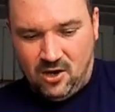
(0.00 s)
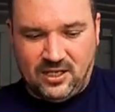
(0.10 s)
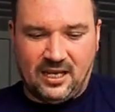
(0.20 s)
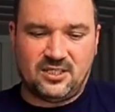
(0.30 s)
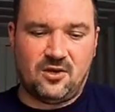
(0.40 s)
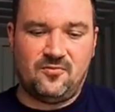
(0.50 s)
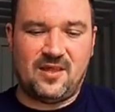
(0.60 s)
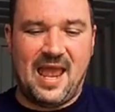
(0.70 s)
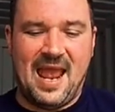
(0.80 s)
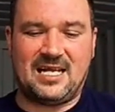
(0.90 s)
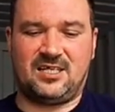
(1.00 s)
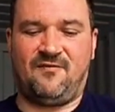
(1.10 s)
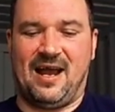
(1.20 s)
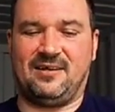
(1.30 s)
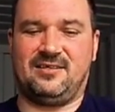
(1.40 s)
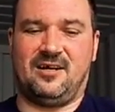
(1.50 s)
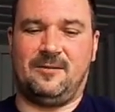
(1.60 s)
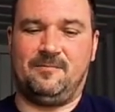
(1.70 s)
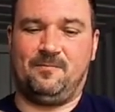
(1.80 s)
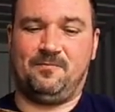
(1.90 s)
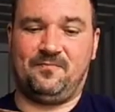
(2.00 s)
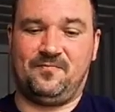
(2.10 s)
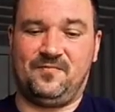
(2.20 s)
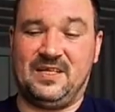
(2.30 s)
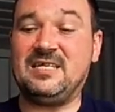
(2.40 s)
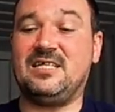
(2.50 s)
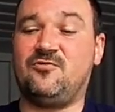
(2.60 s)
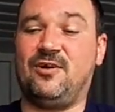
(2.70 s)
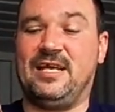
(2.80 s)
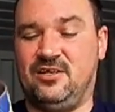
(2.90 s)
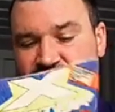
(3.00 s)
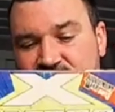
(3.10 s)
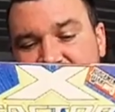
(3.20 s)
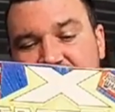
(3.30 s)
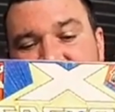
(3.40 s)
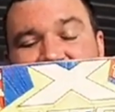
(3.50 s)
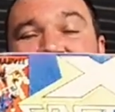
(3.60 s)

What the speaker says: Okay, so X Factor. This is really interesting